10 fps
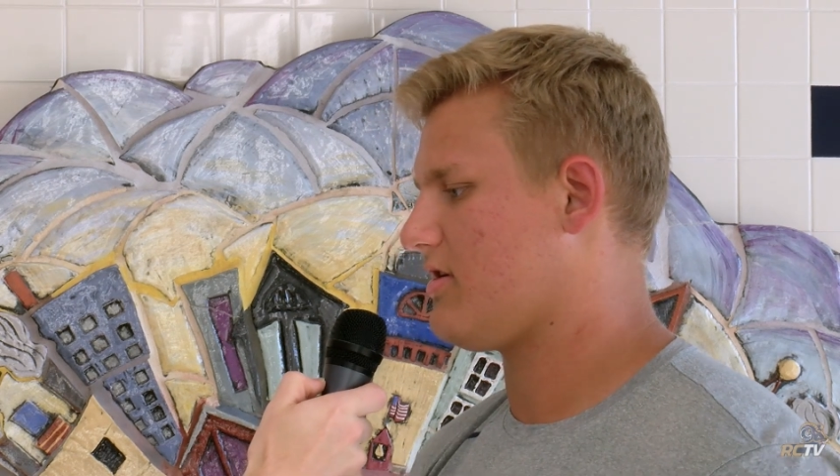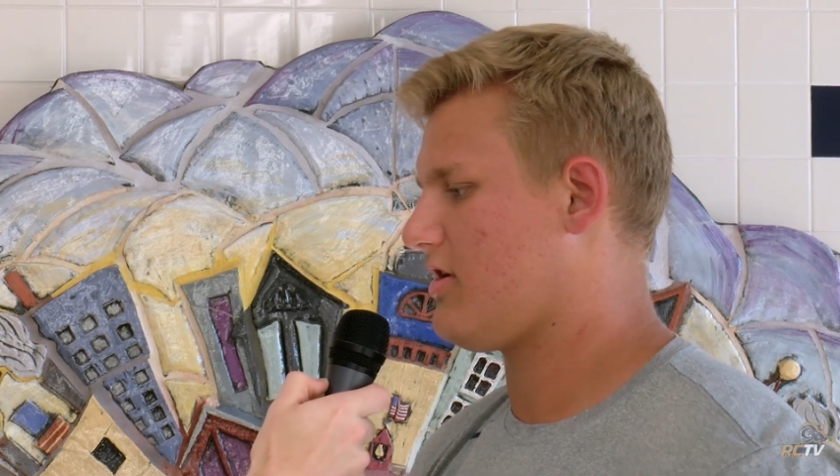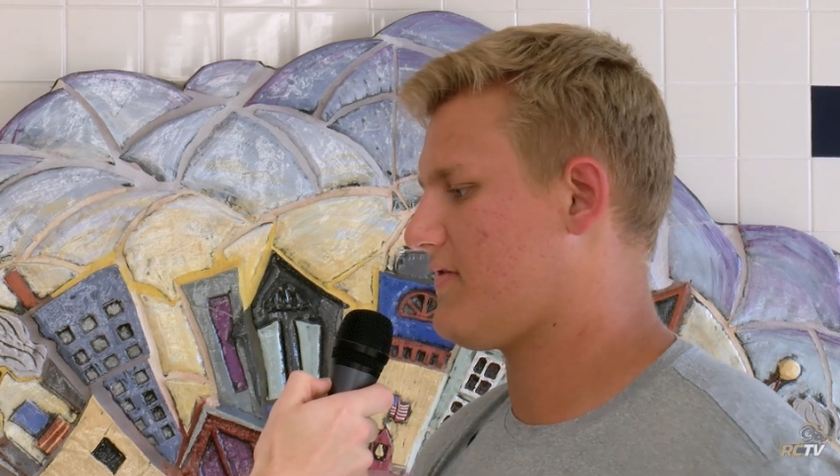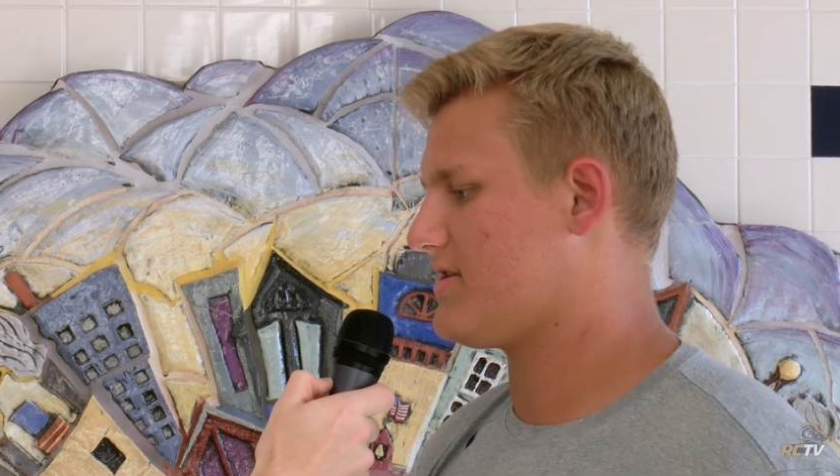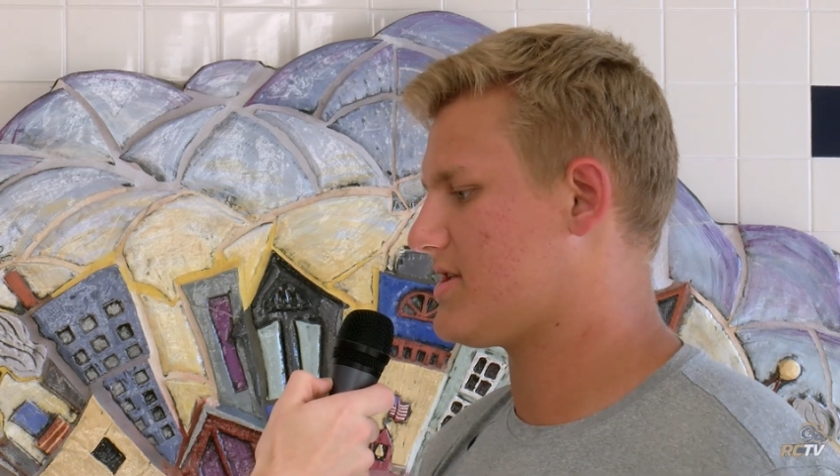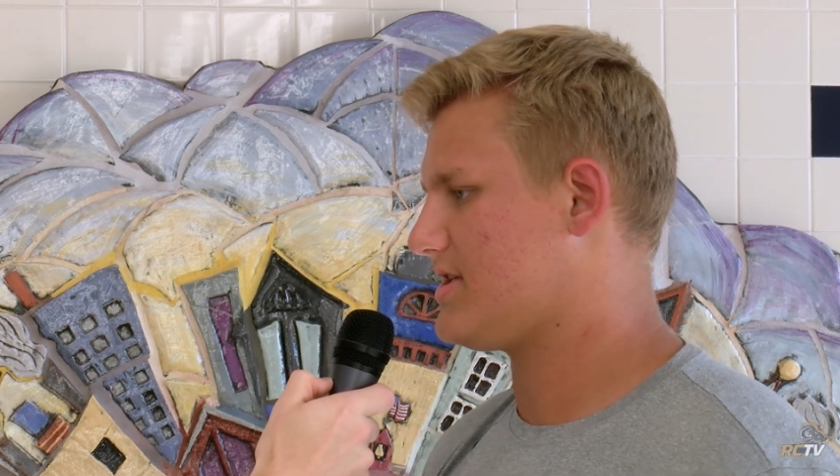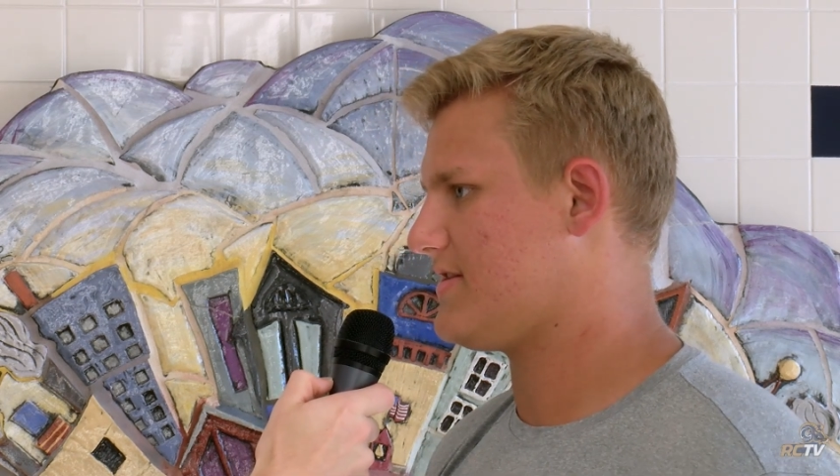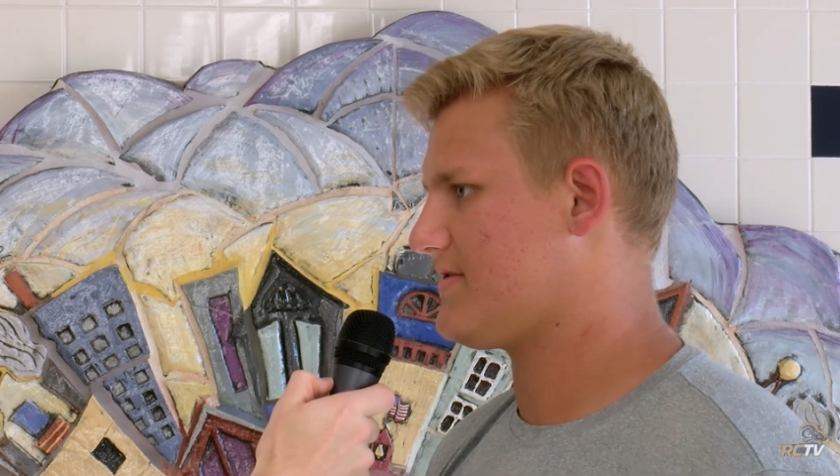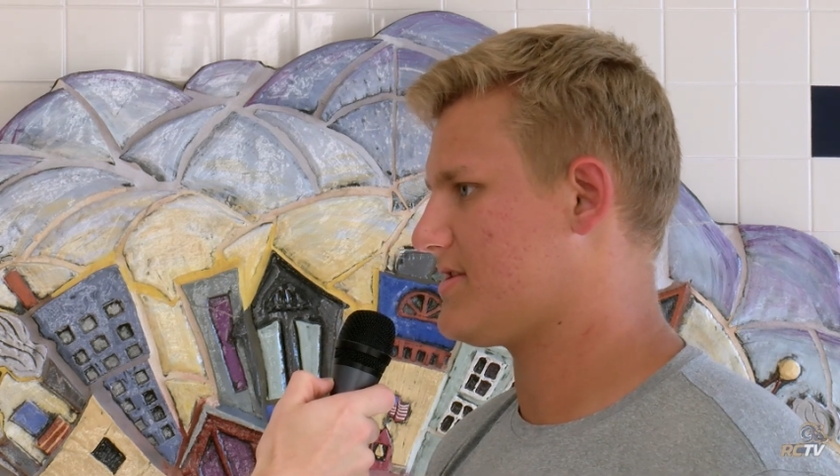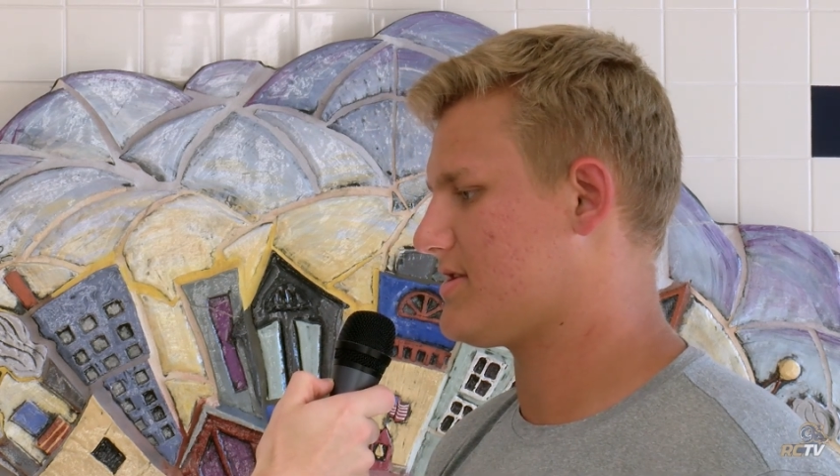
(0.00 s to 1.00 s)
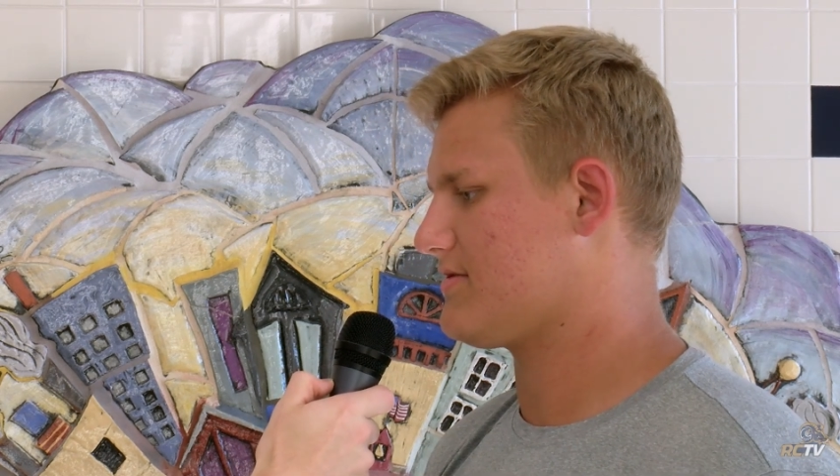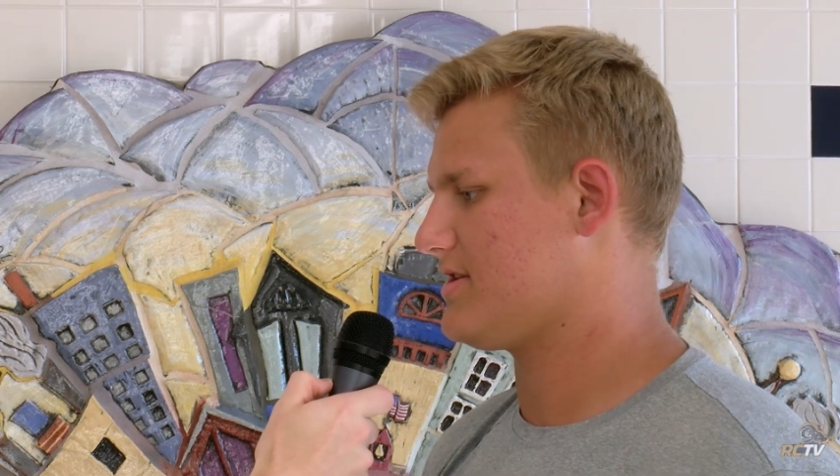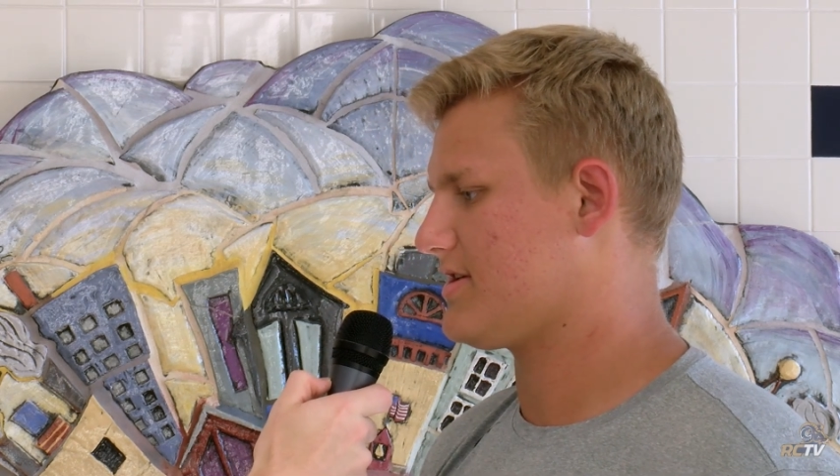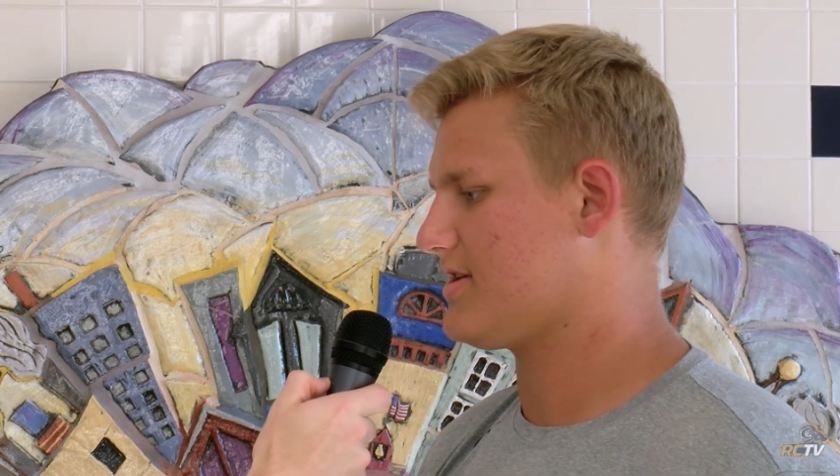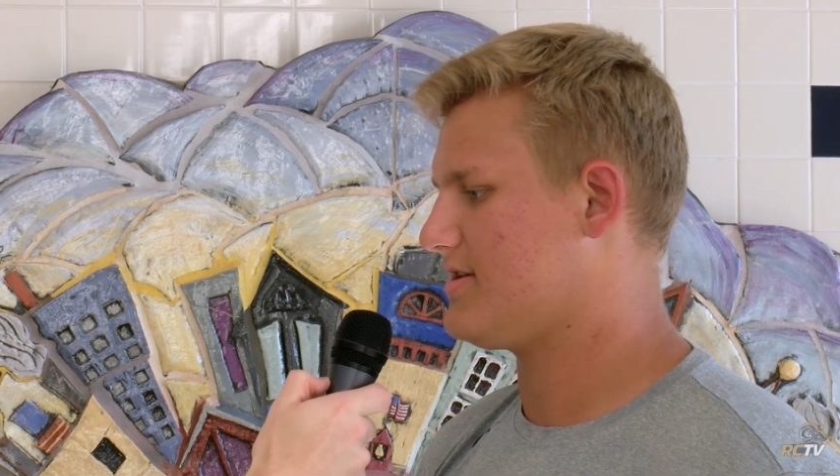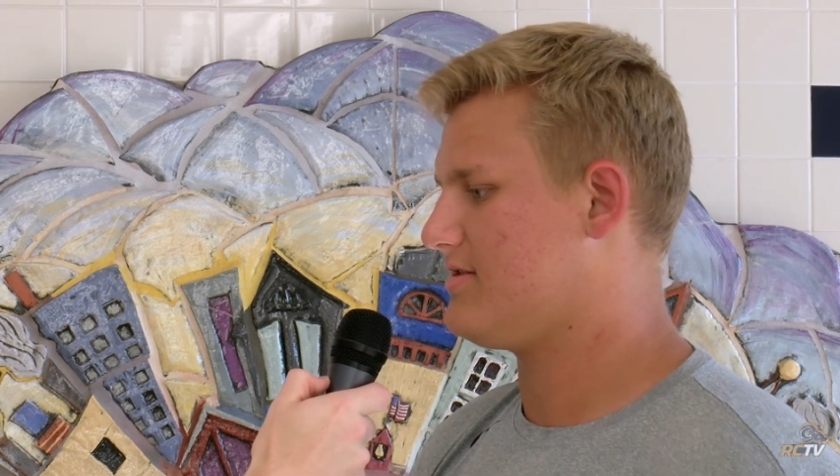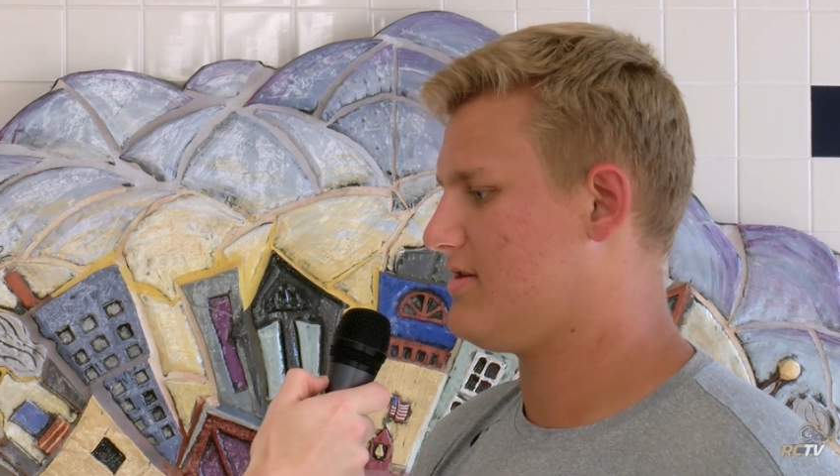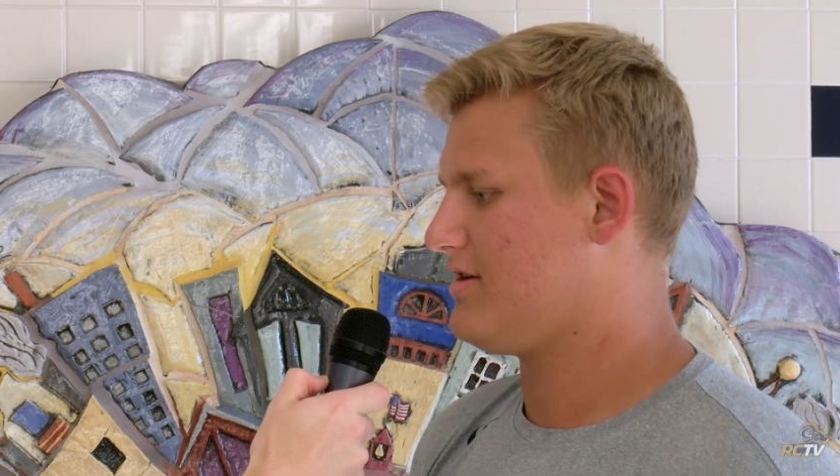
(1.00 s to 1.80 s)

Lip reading: offense and defense is really good,